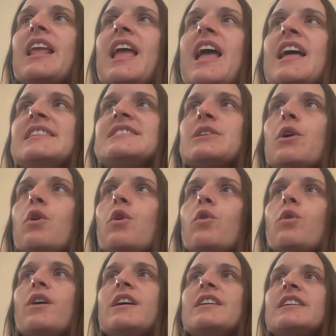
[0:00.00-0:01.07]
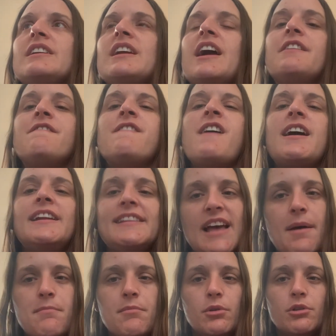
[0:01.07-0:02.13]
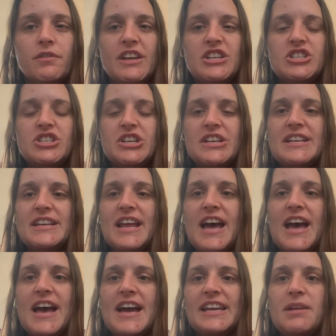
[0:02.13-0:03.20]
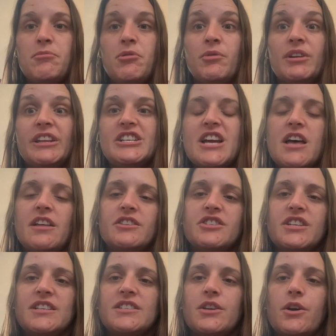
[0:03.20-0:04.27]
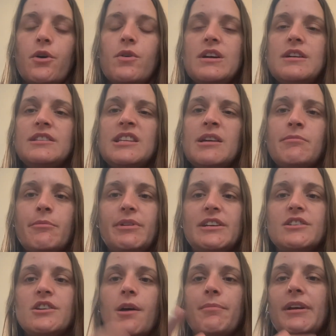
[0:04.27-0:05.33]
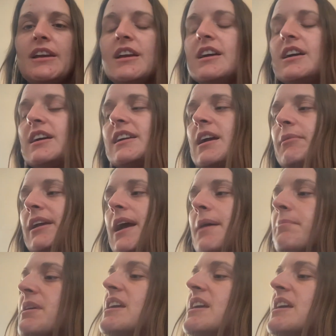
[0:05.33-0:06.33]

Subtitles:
And so kind of finding that motivation can be really challenging. So that might be a topic coming up.